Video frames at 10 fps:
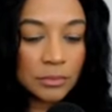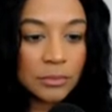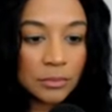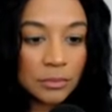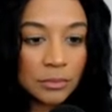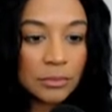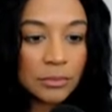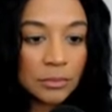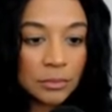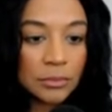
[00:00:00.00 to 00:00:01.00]

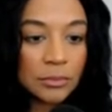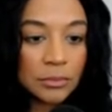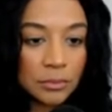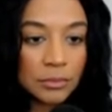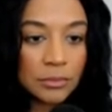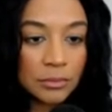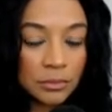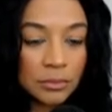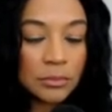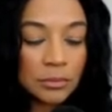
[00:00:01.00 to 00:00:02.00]

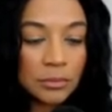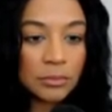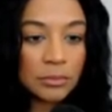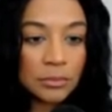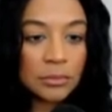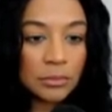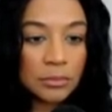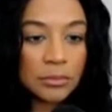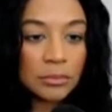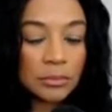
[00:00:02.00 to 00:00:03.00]

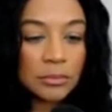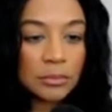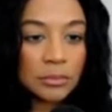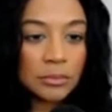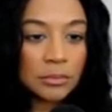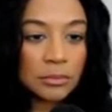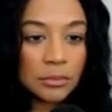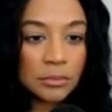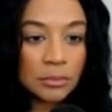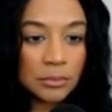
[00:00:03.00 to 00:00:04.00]

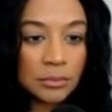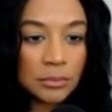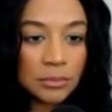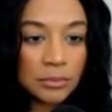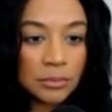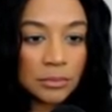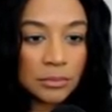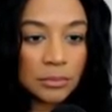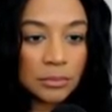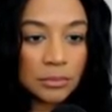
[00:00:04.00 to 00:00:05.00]

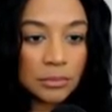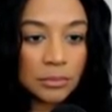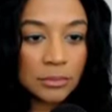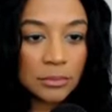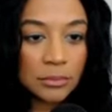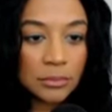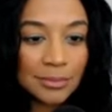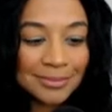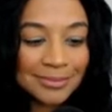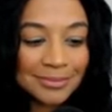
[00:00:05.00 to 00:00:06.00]

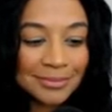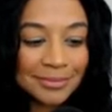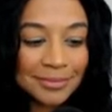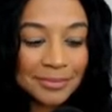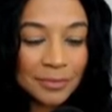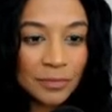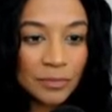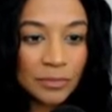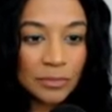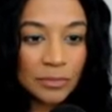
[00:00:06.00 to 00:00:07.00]
The person shown says nothing.